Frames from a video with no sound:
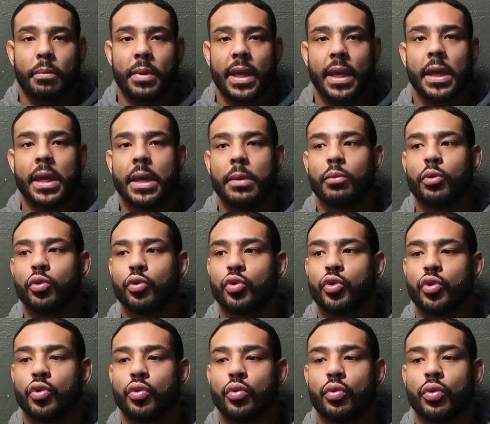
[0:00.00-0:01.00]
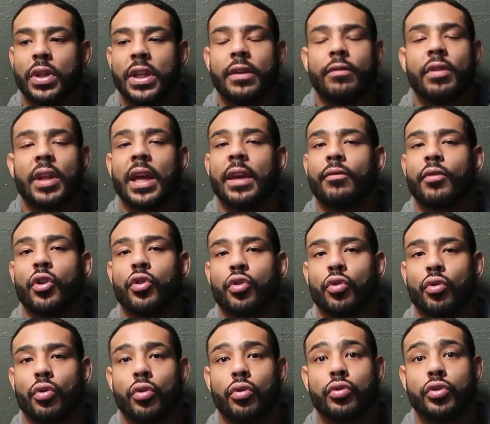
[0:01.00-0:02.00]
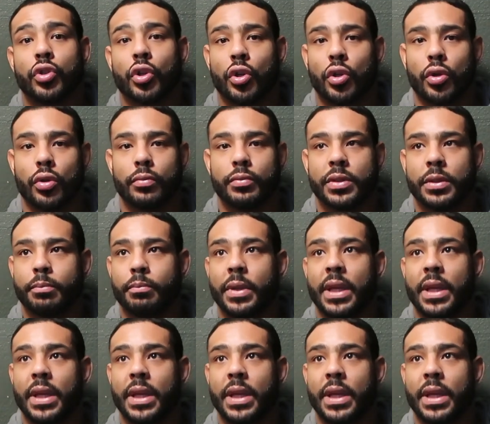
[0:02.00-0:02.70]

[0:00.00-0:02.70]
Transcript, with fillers: Being able to live life on your own terms.